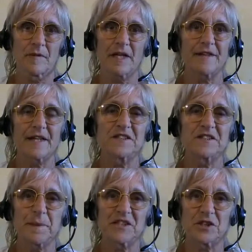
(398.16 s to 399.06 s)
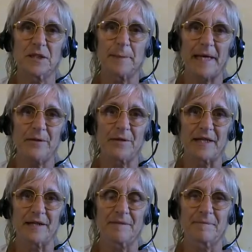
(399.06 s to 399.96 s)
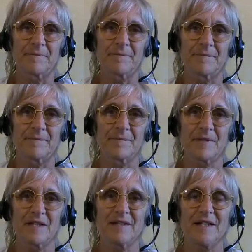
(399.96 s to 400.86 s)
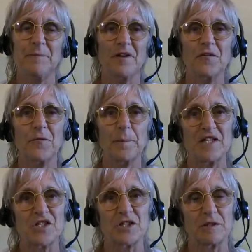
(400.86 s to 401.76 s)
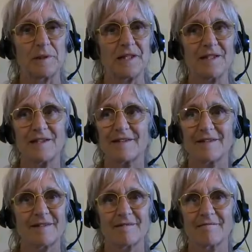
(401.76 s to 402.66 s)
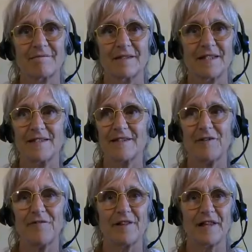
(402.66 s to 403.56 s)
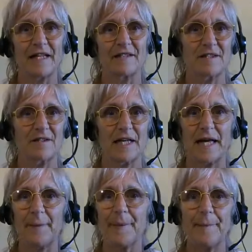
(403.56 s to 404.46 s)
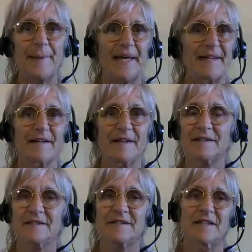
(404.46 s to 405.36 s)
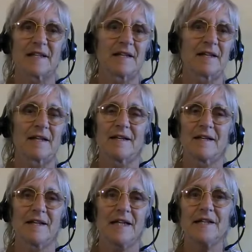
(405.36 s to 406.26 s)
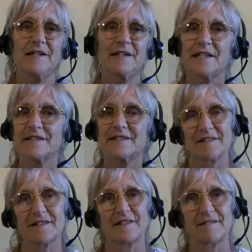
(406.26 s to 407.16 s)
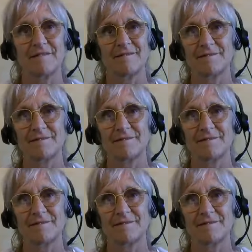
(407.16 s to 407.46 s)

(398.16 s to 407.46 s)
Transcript: Nothing special about it. Seems so special, but it's it's everything. So there can be patterns and illness and